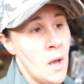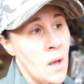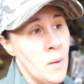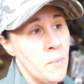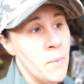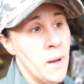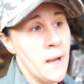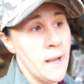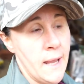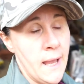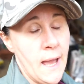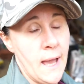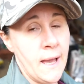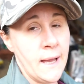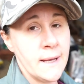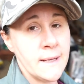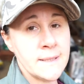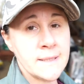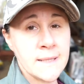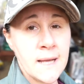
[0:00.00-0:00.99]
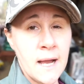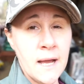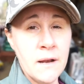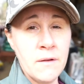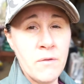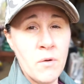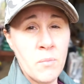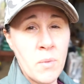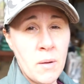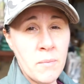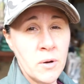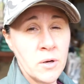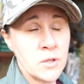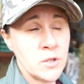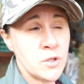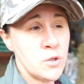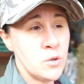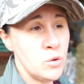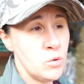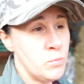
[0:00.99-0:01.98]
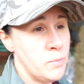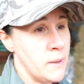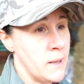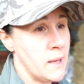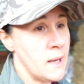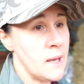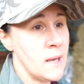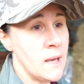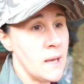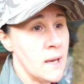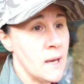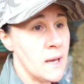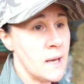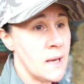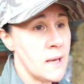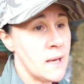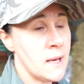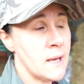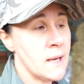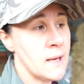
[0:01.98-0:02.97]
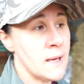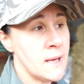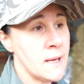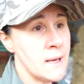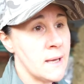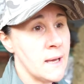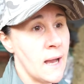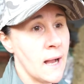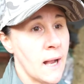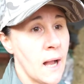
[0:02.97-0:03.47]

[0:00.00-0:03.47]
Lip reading: But yeah, it's kind of a bummer to be a